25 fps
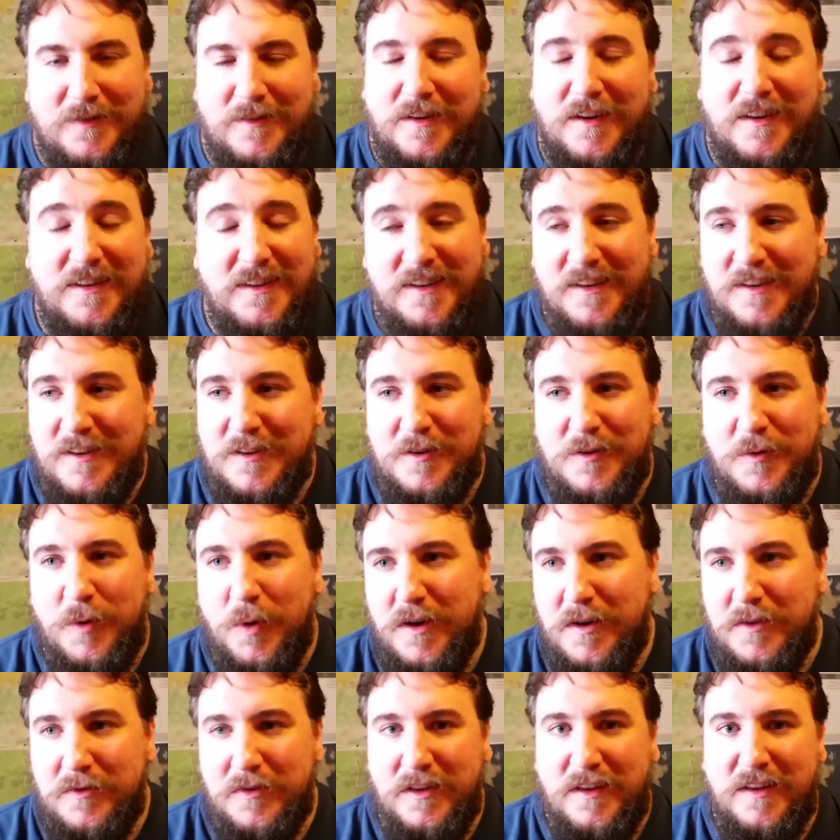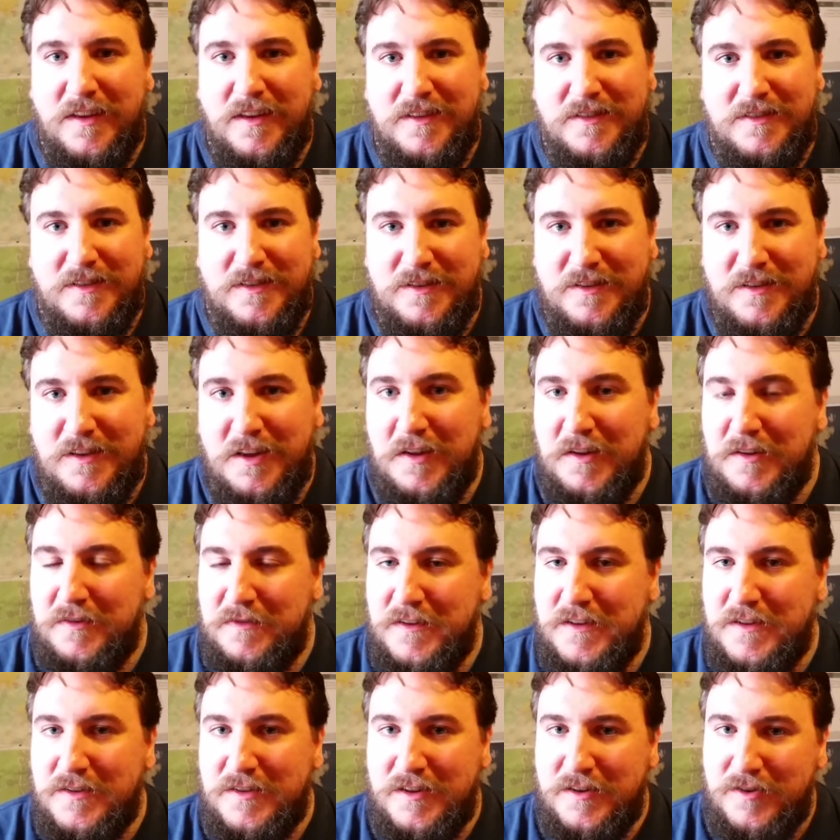I didn't quite realise this until I
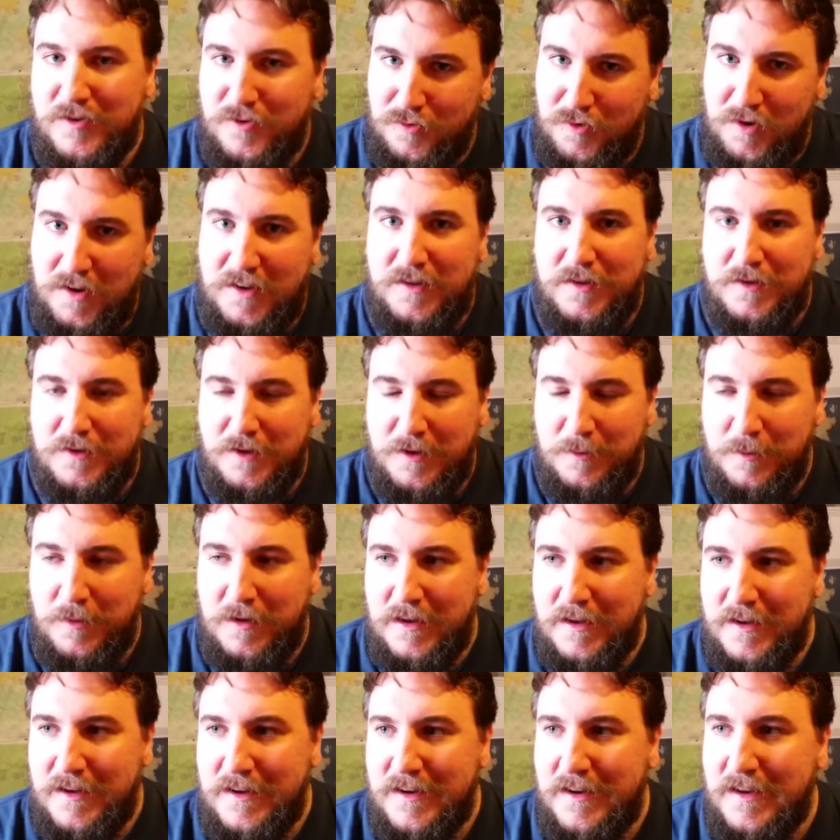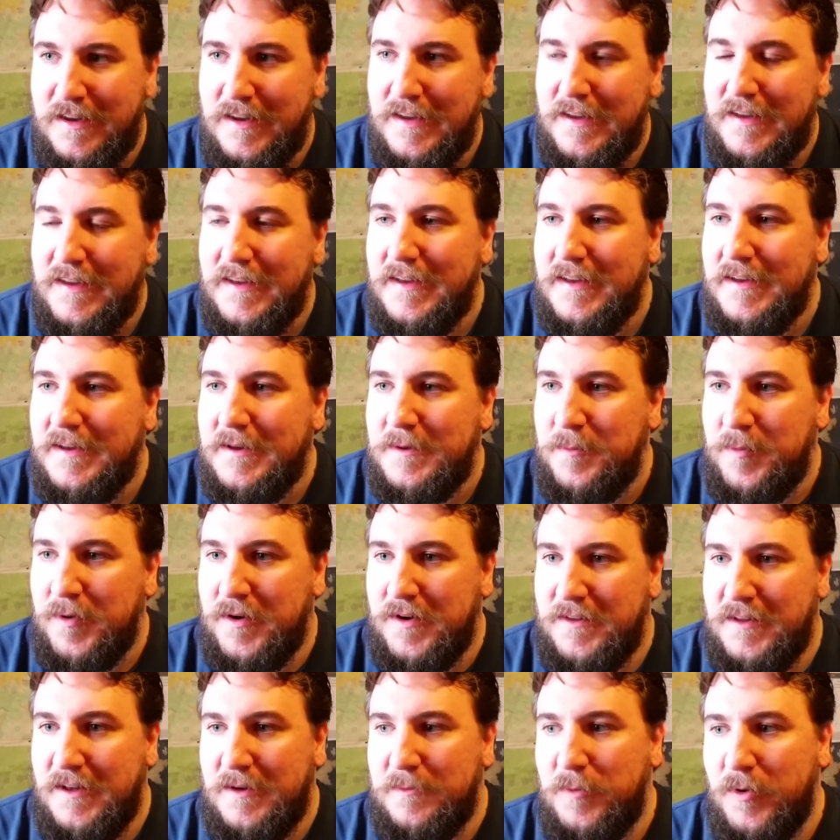felt it trickle down my leg. But
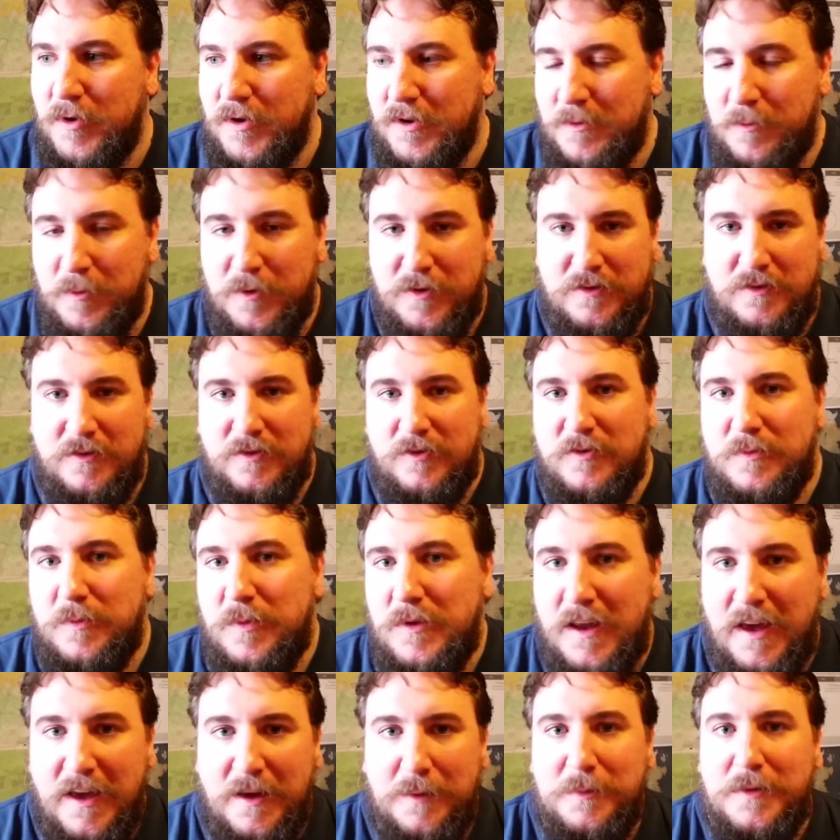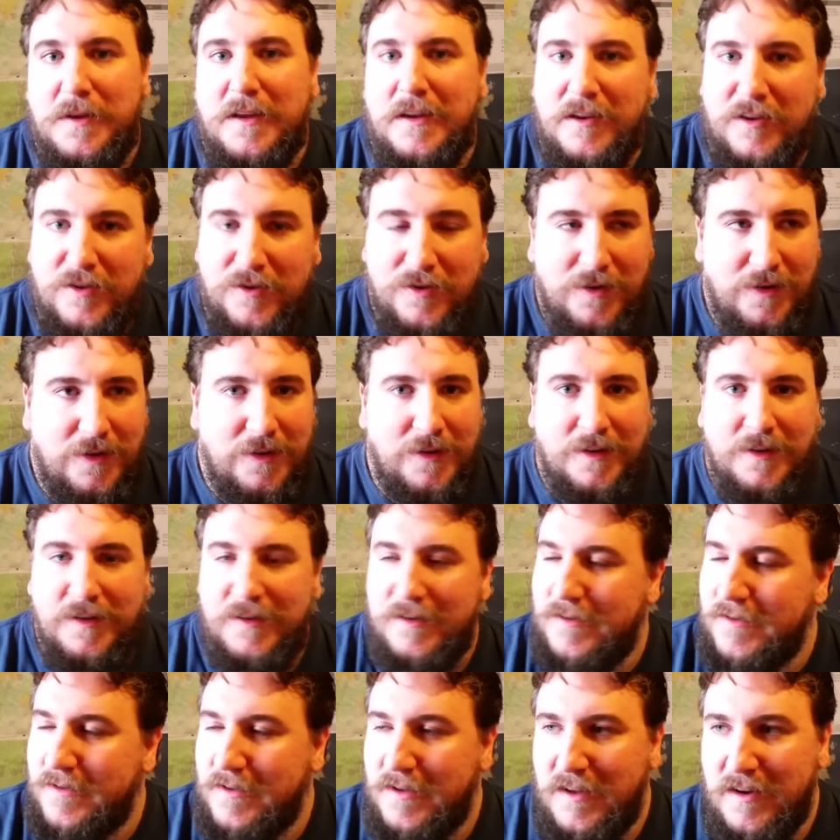at that point it must have just been emptying out.
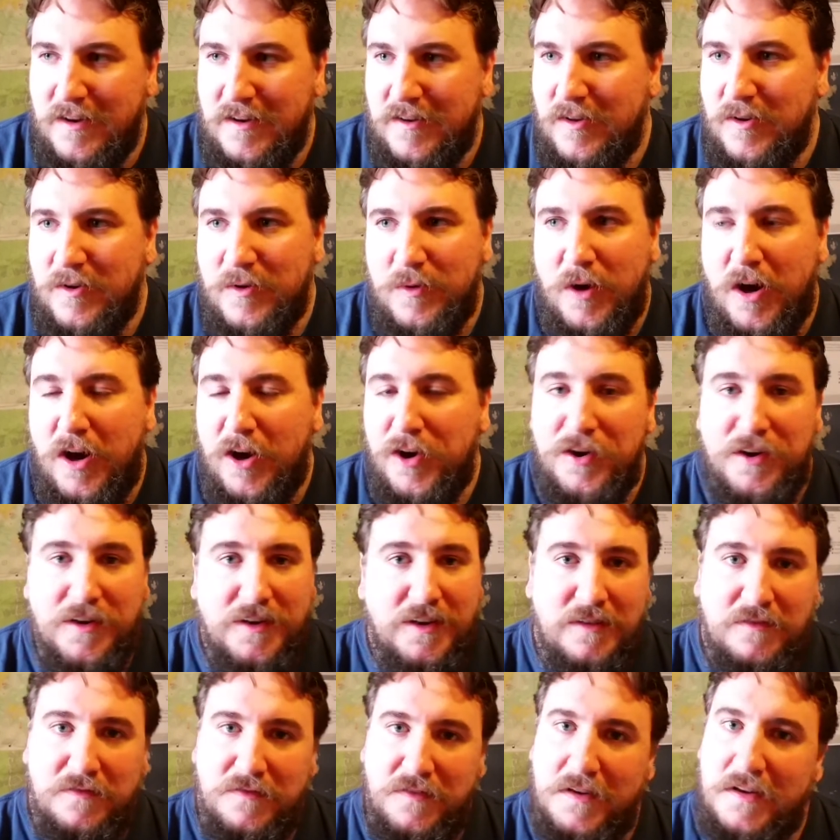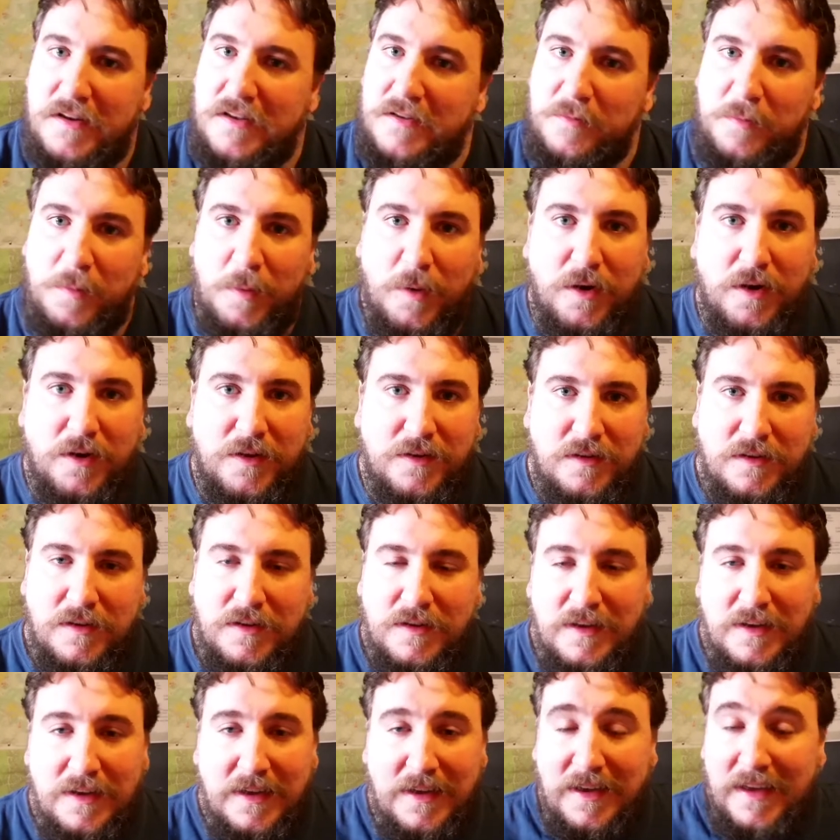I don't know how I didn't feel it, but
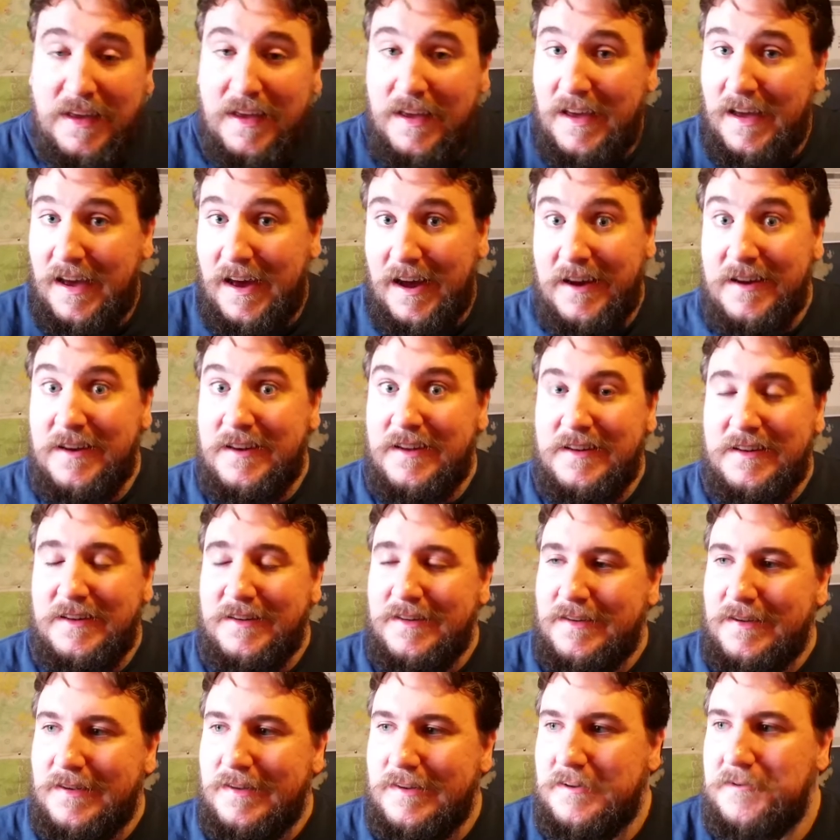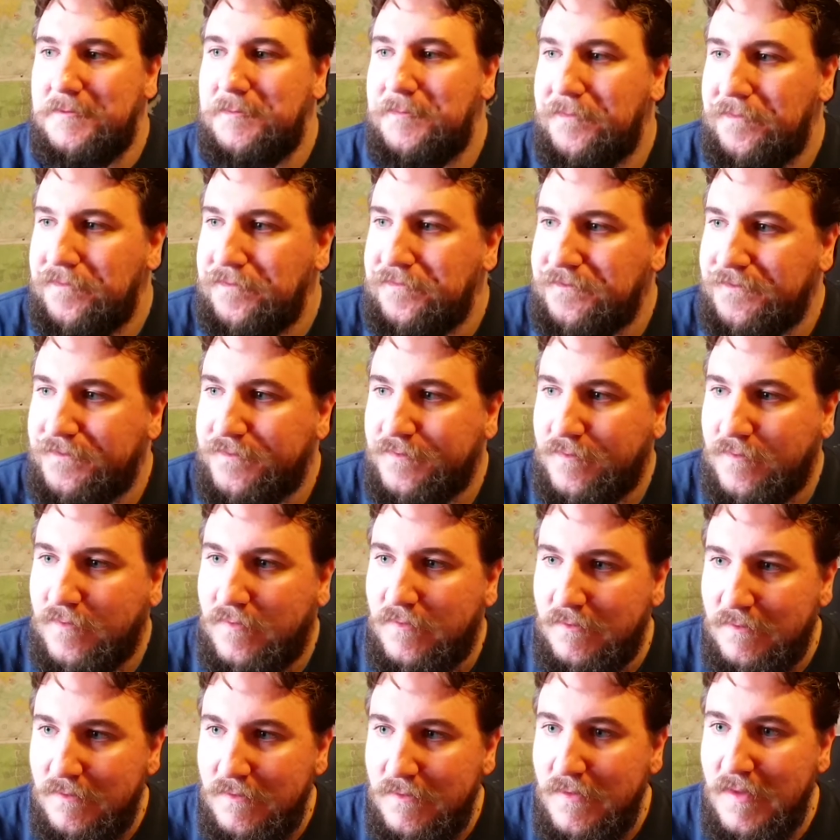I didn't.
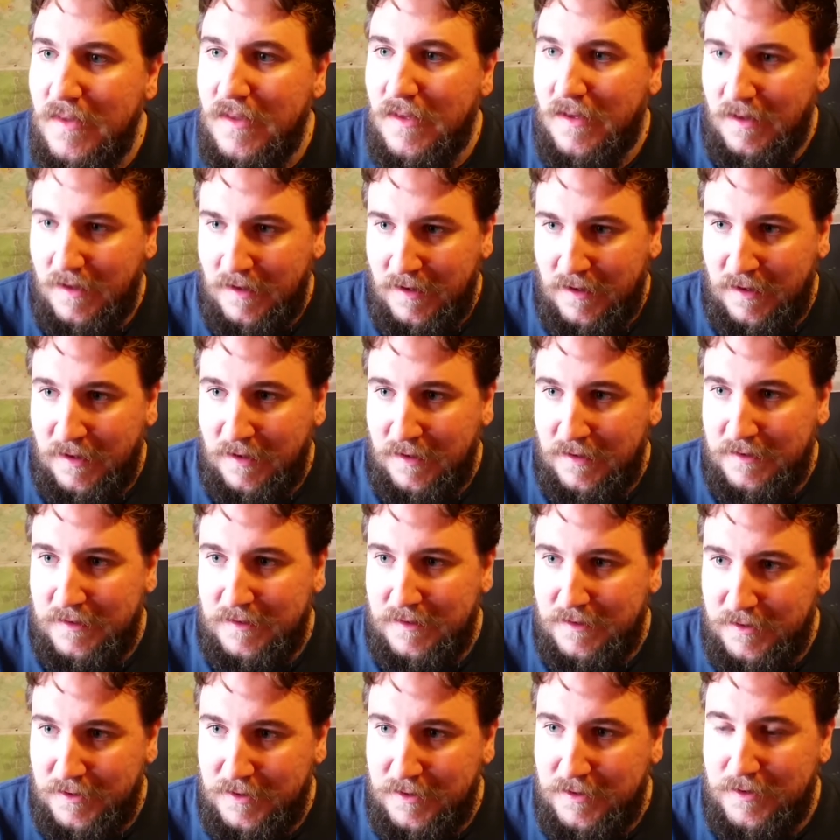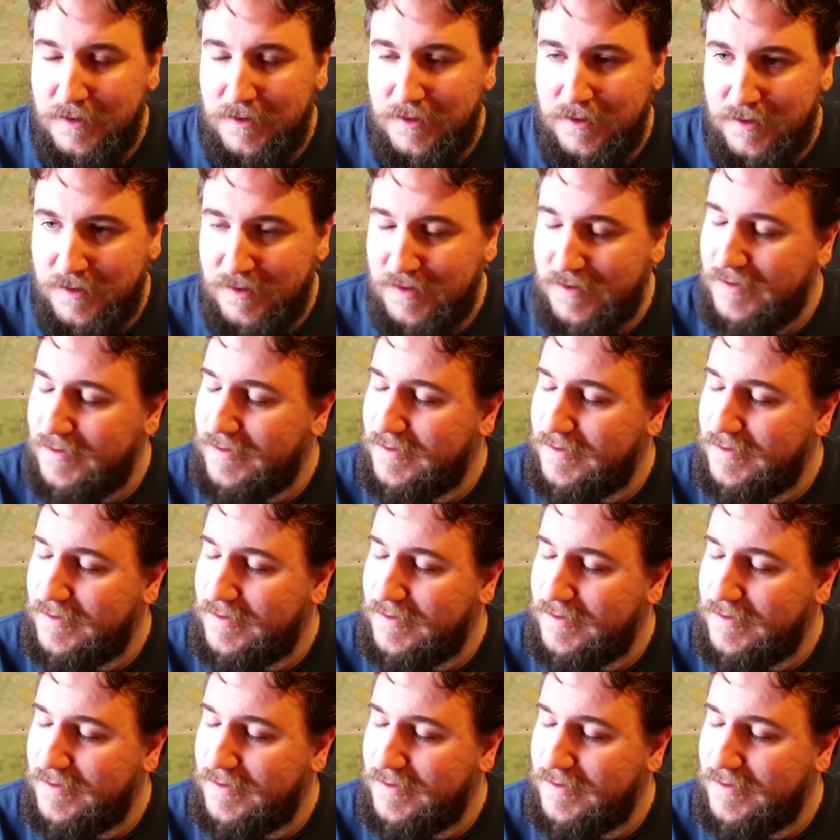And there's...